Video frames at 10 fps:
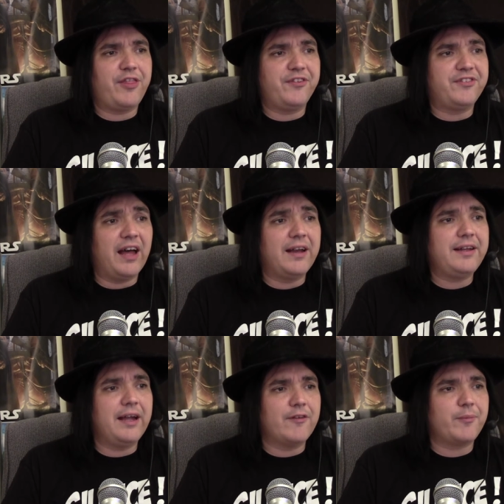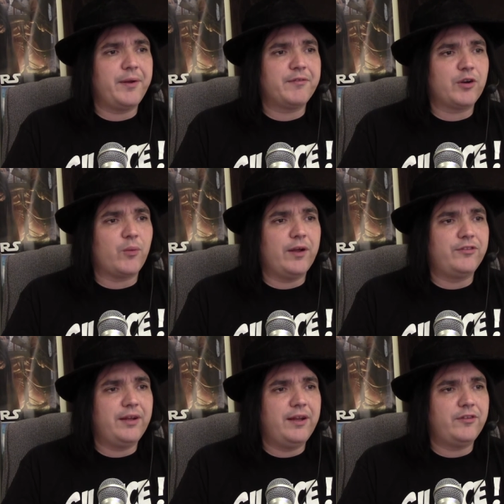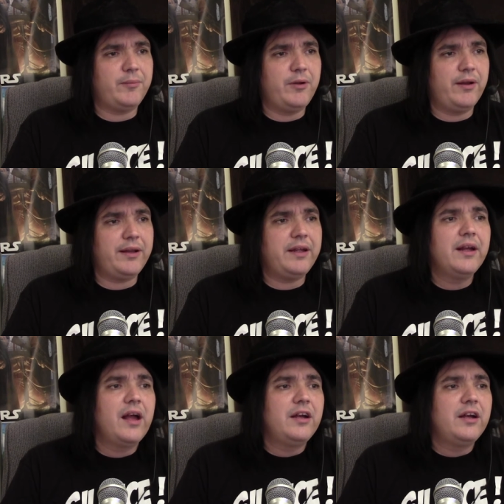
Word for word: Saudi government requested his immunity.